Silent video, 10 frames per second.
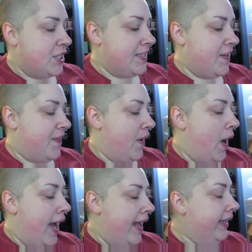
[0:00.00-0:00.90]
just a
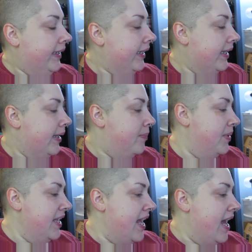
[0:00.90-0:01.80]
thought.
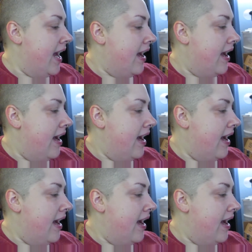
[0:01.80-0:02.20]
But yeah,